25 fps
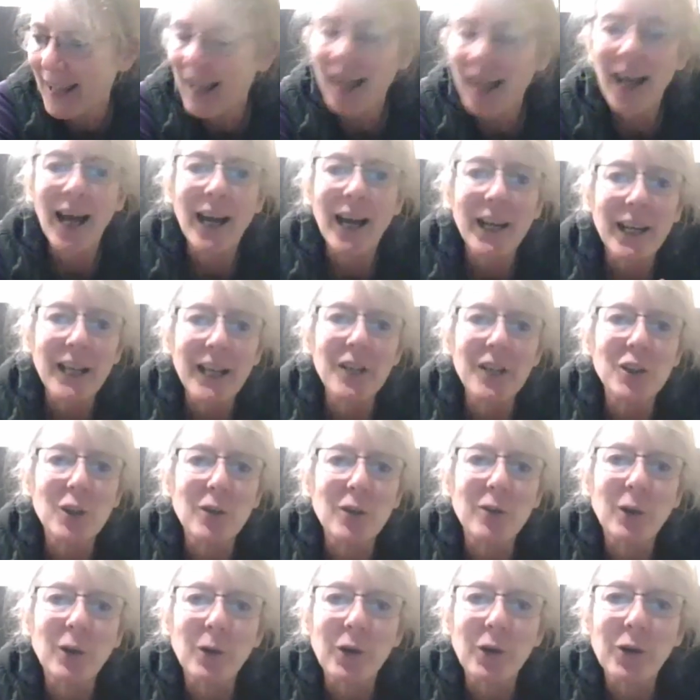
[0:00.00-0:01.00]
And each of
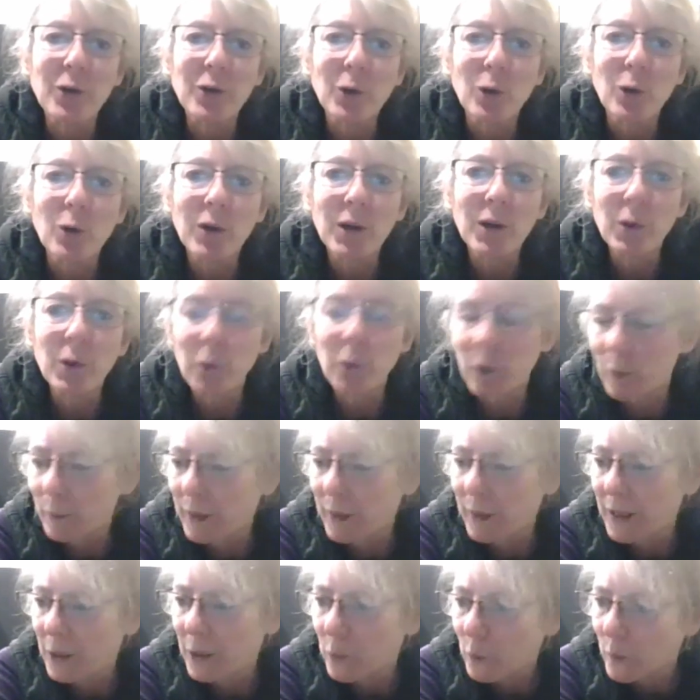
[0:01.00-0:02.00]
your stories will be
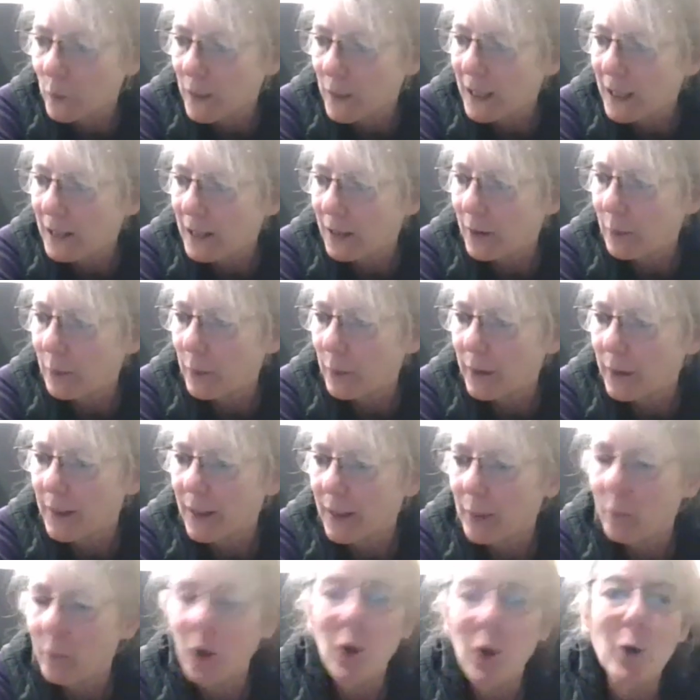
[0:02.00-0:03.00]
unique, but
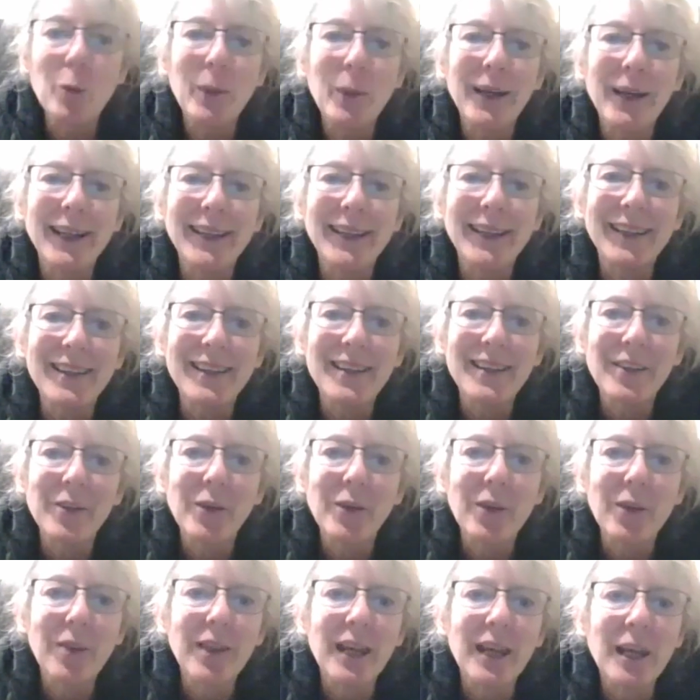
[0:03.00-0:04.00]
I'm hoping that this
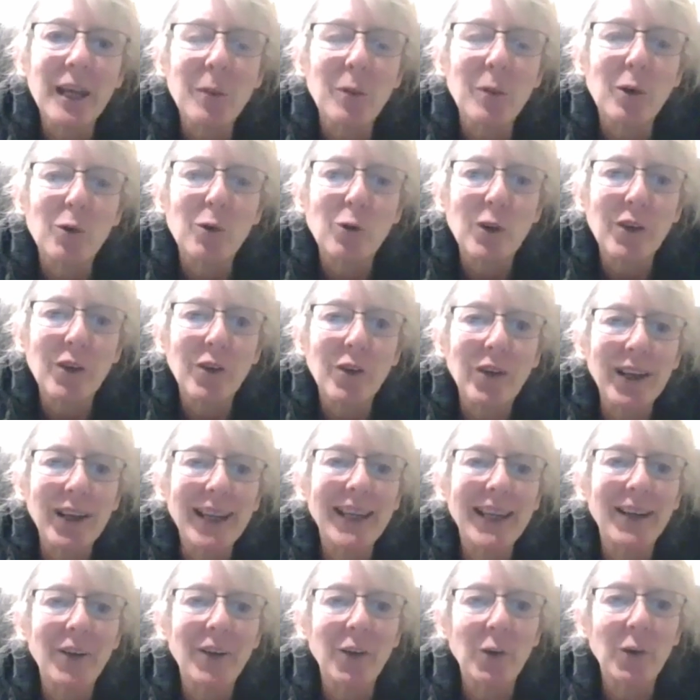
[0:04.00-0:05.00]
theme of
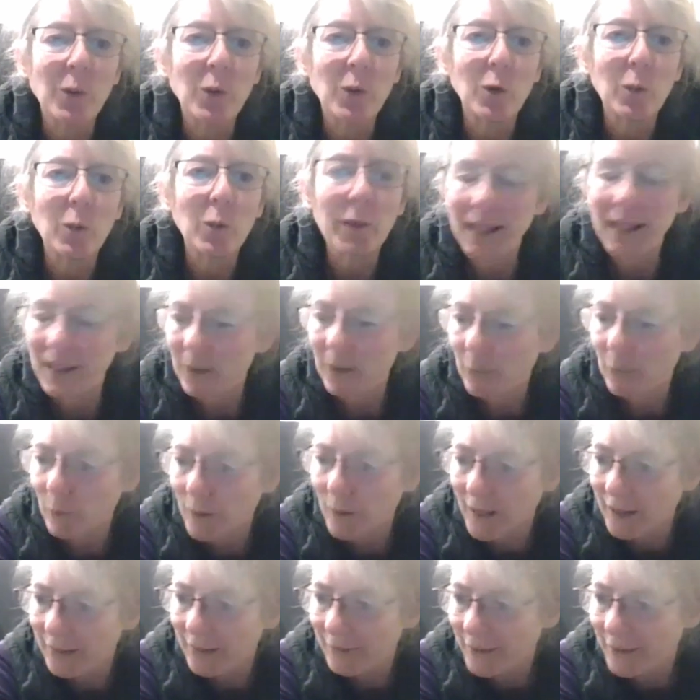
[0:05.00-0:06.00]
resilience will be
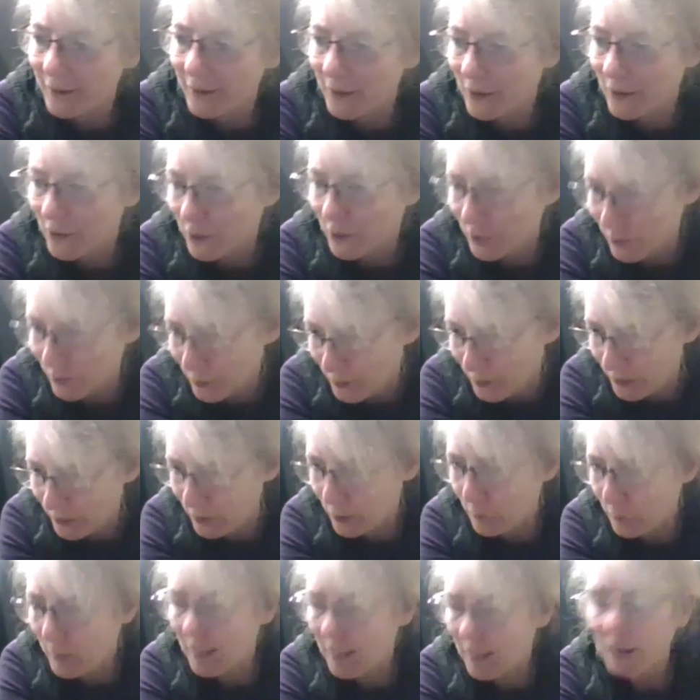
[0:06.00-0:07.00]
relevant no
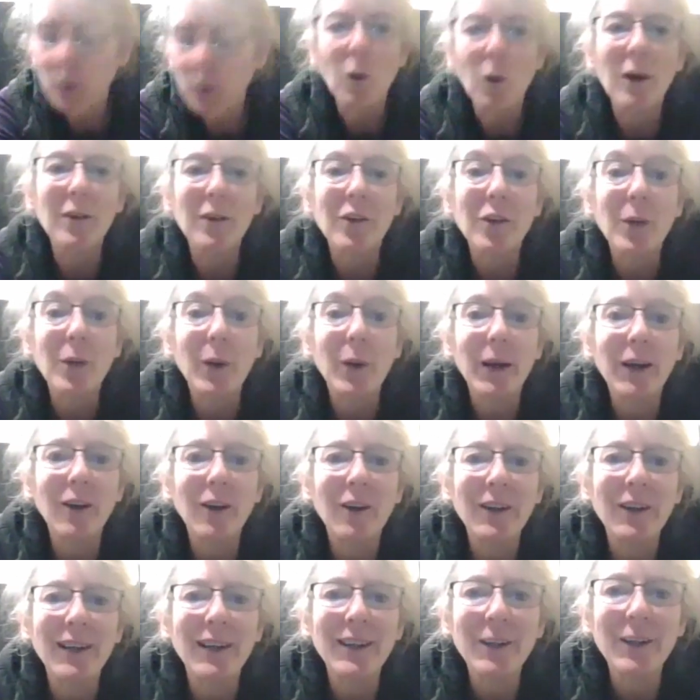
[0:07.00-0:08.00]
matter what's going
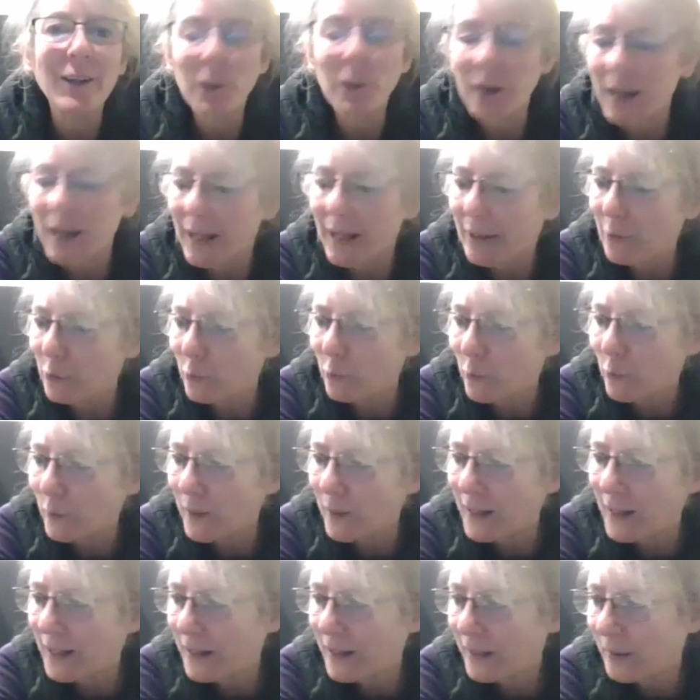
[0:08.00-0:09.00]
on in your life
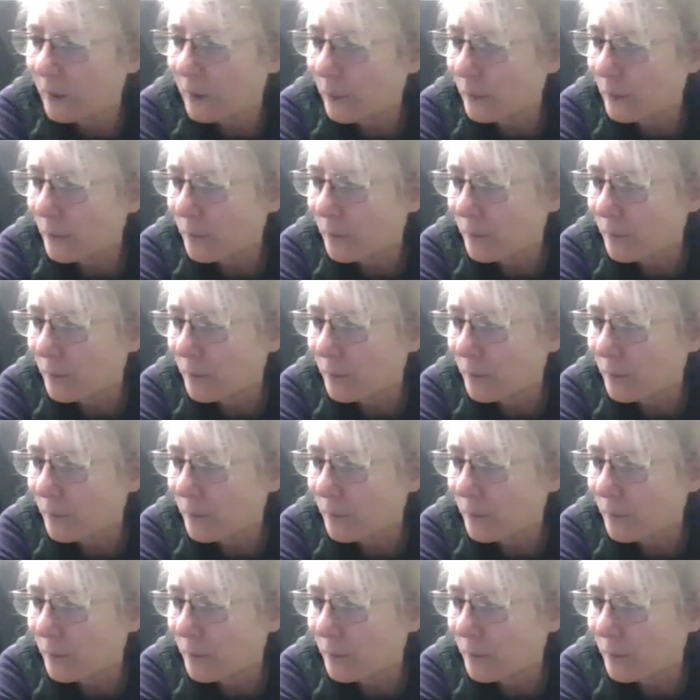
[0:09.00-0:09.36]
right now.